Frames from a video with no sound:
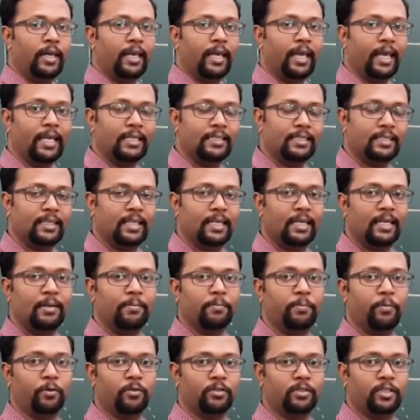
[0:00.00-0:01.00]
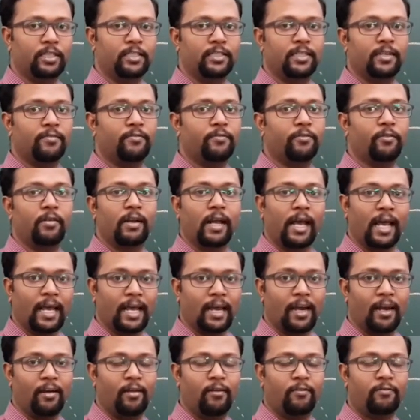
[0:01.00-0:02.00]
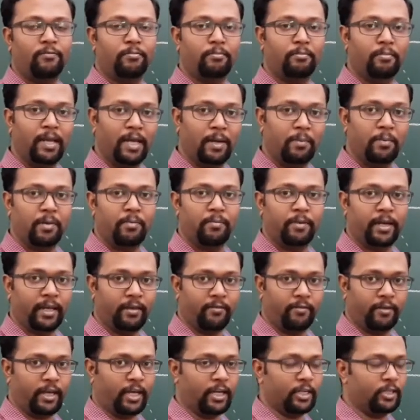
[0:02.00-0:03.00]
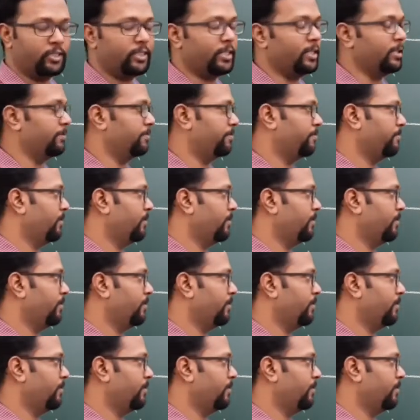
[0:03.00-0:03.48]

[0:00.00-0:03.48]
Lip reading: is the position for angle of minimum deviation.